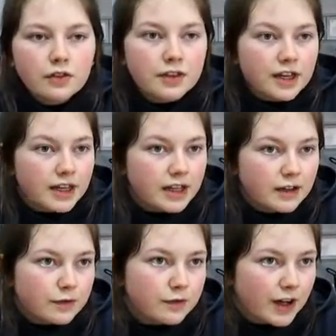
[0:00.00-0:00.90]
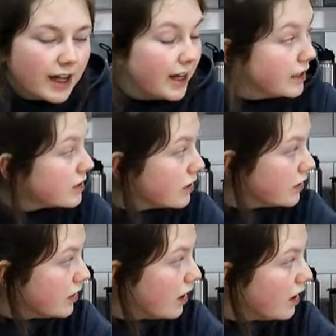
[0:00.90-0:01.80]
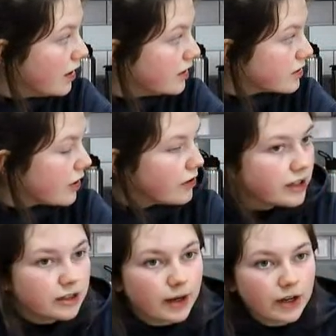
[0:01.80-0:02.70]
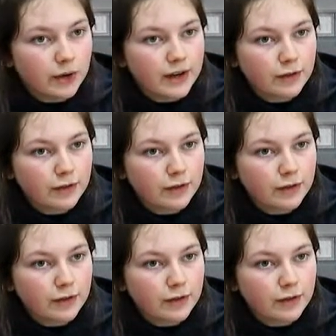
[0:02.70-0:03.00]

The fathead is currently in the microwave.